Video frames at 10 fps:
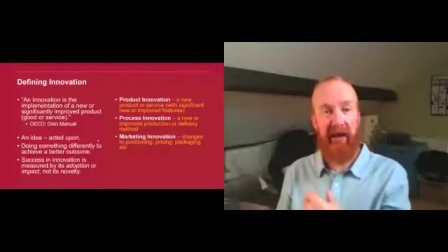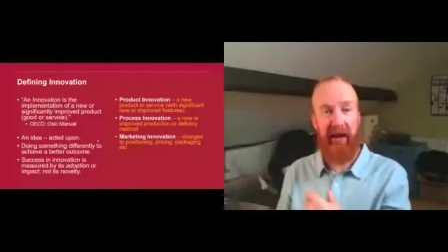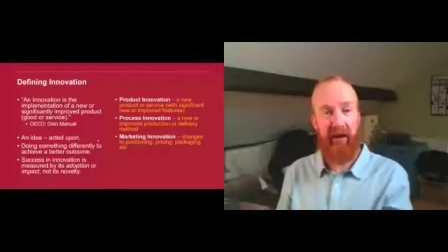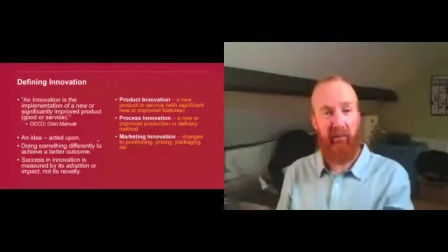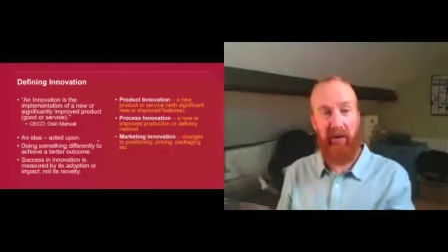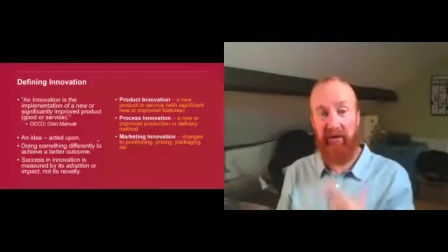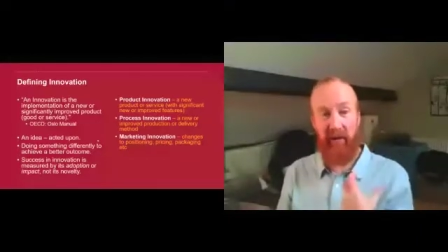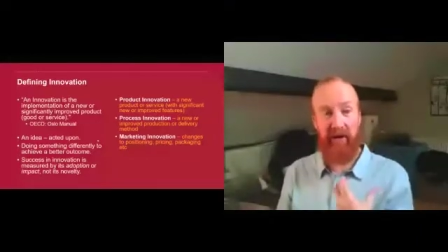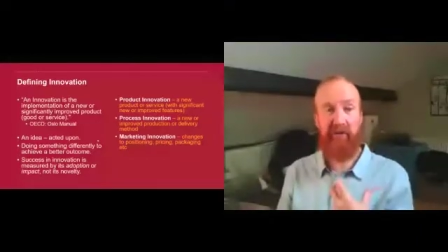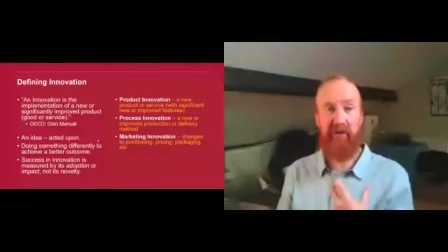One of
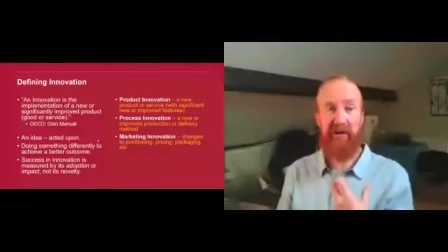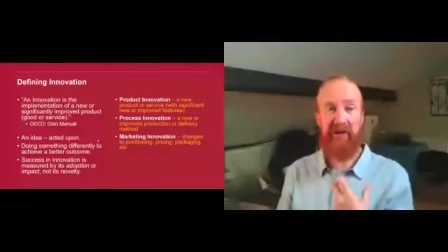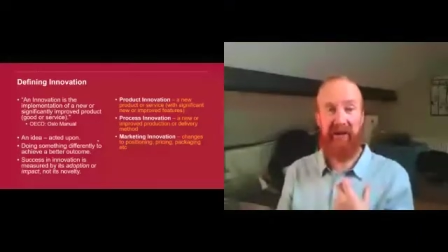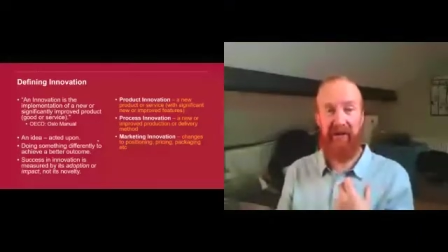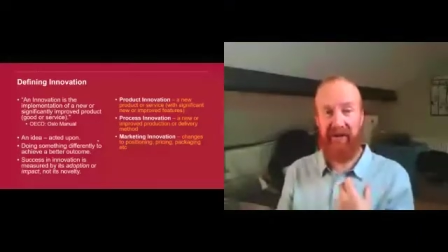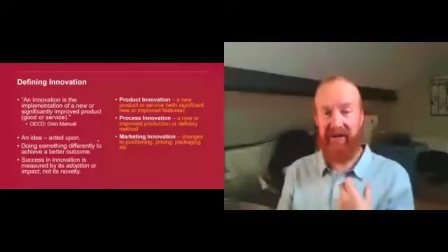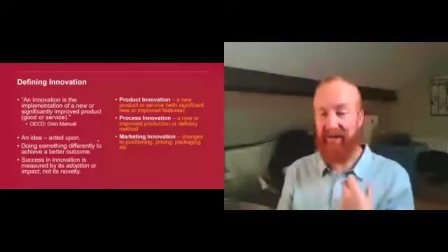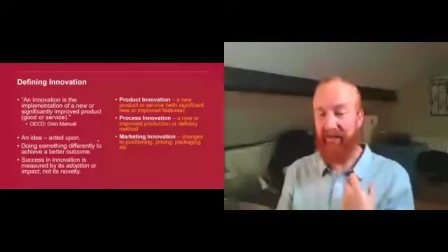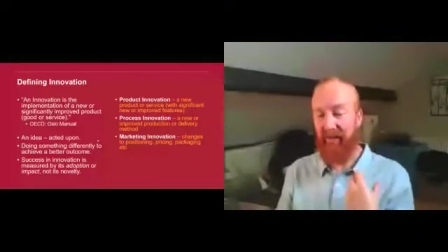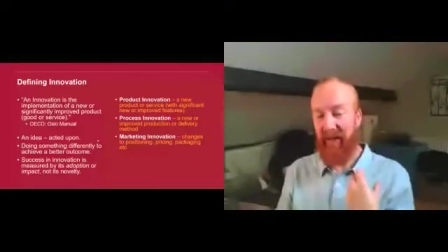my former
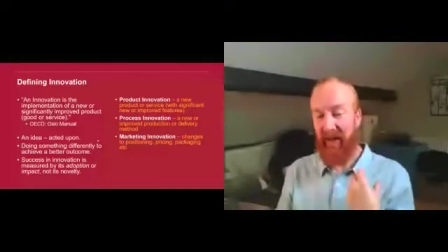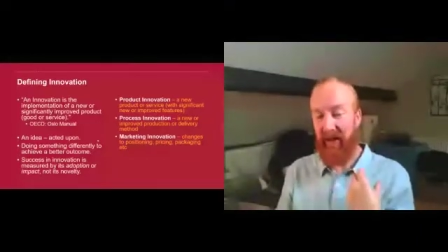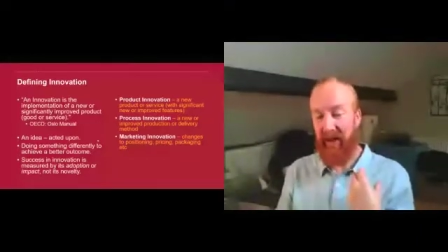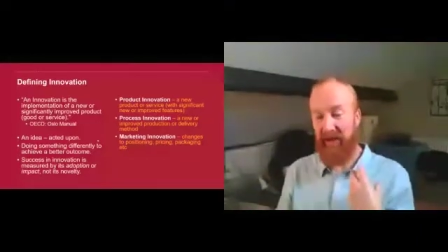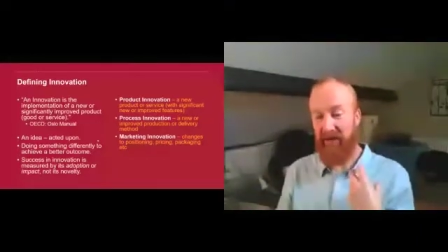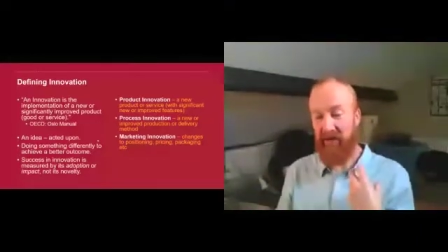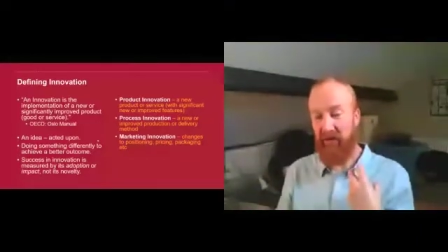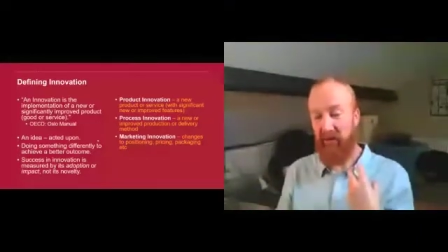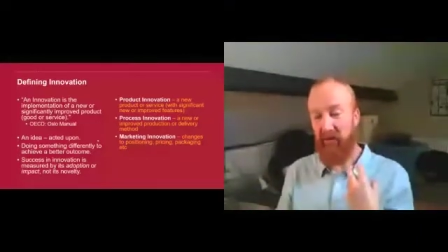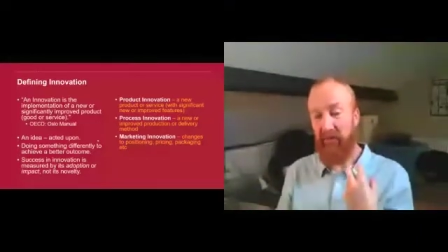students
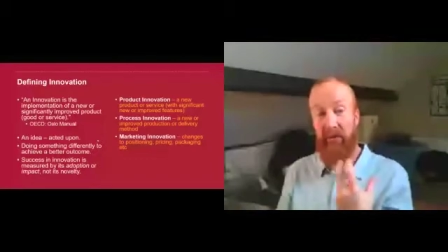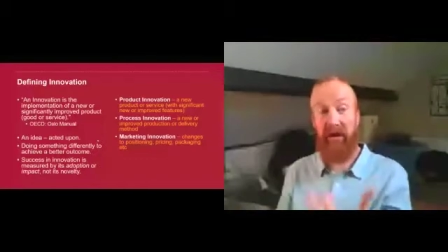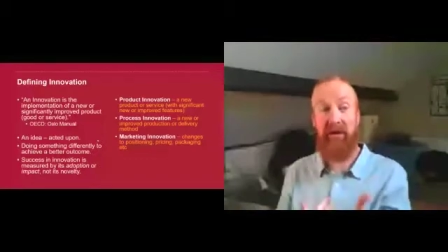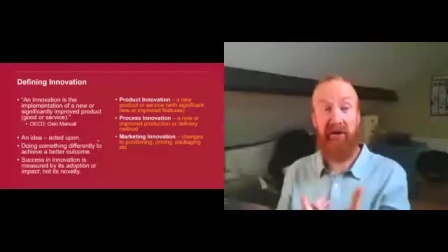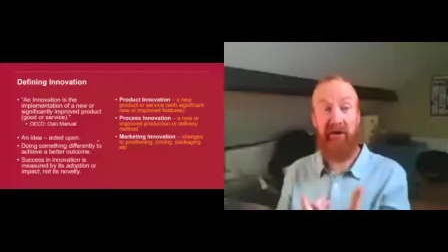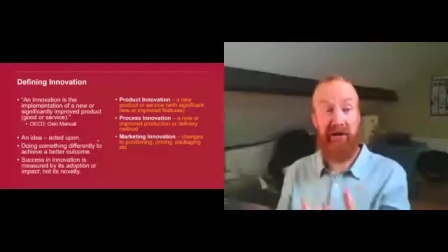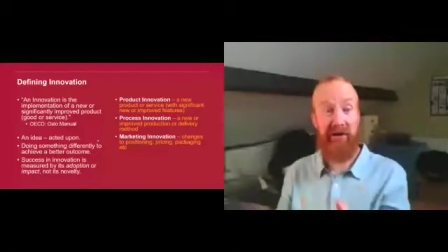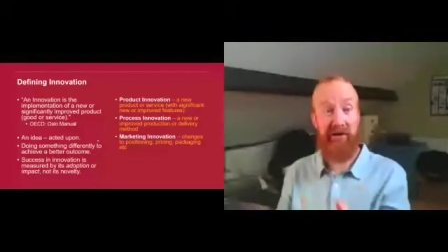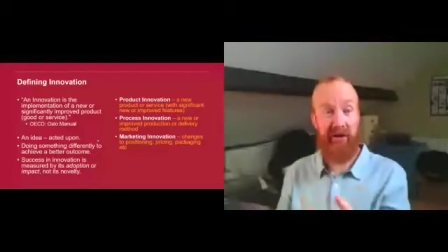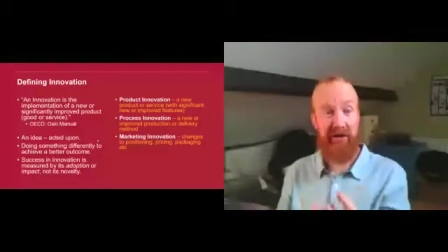saw
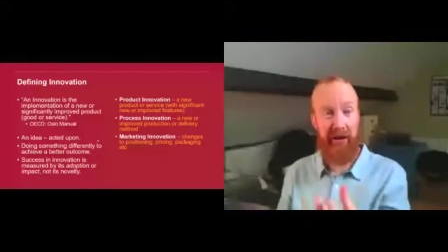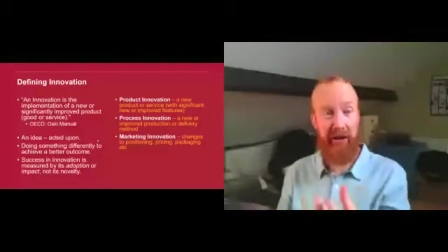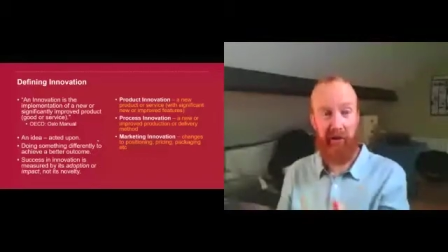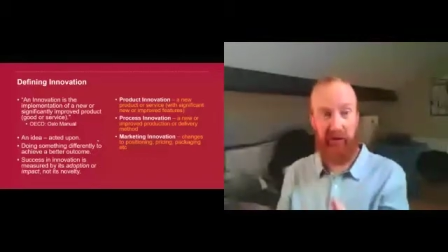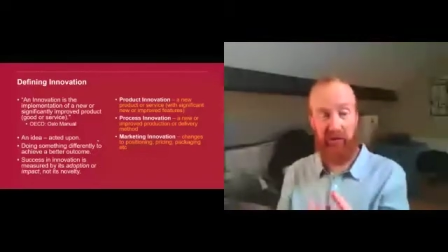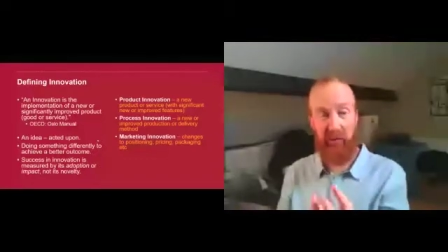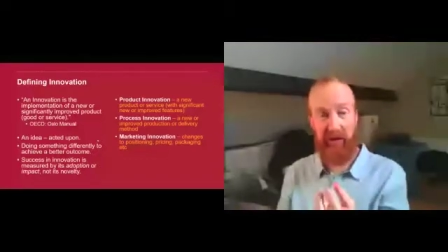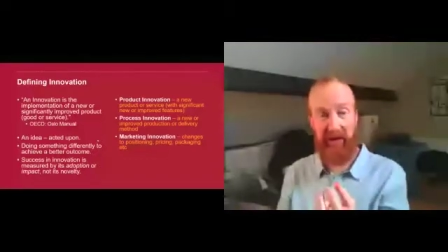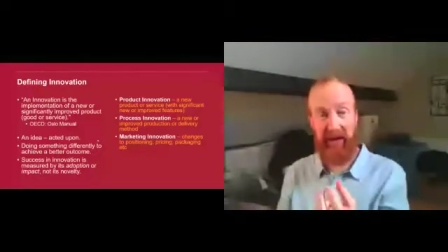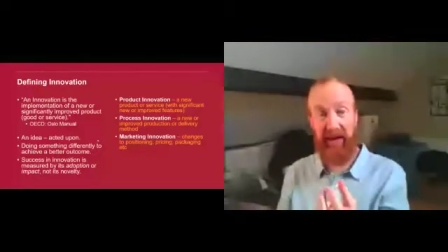biodigester technology
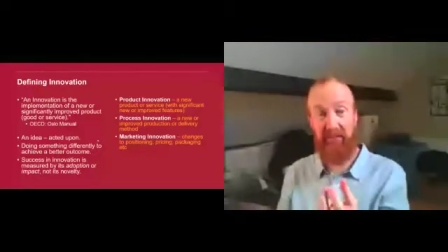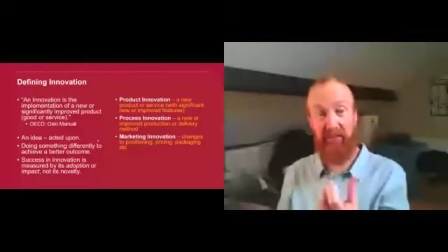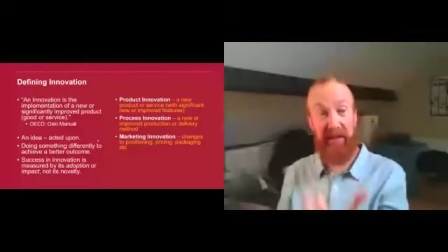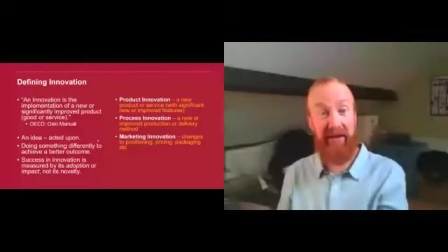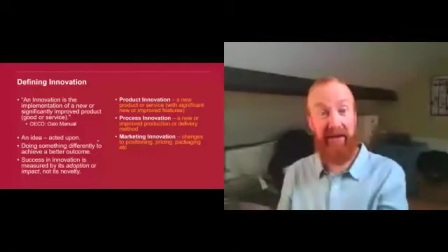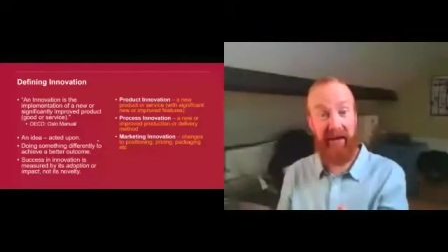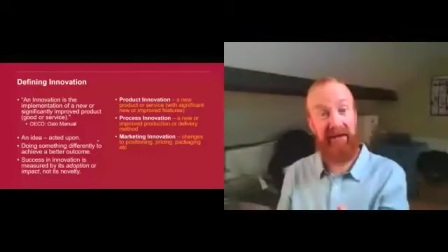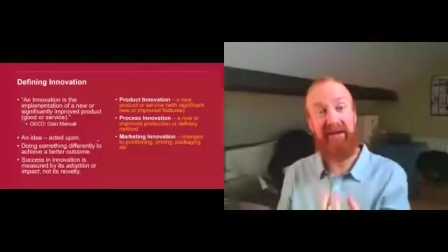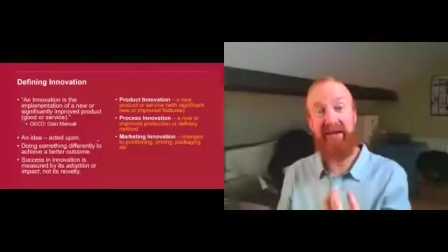working in Bolivia